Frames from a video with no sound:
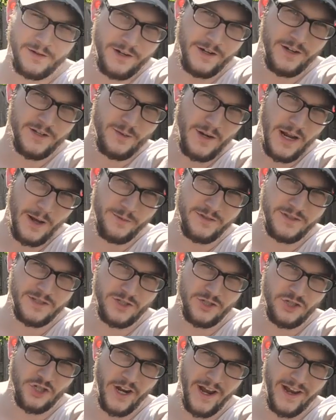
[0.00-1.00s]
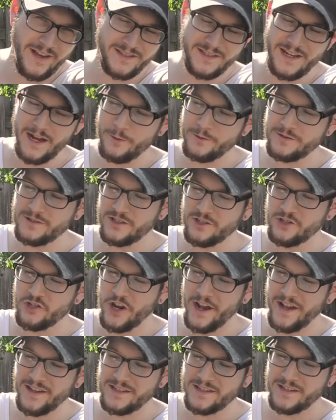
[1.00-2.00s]
here's what I would suggest. I would
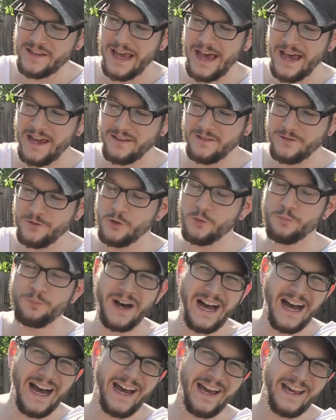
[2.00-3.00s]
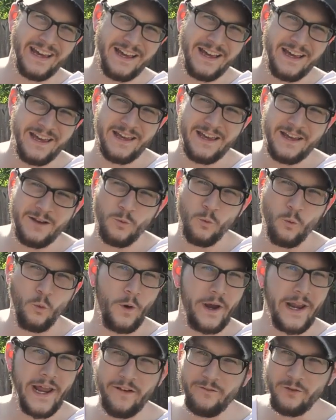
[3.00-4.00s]
suggest that you buy
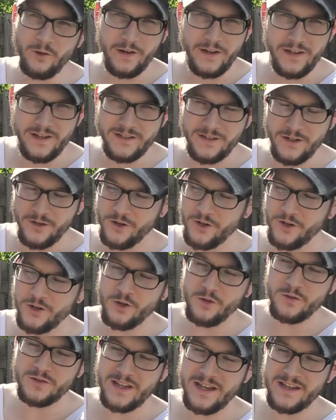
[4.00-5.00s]
whatever it is that you're gonna use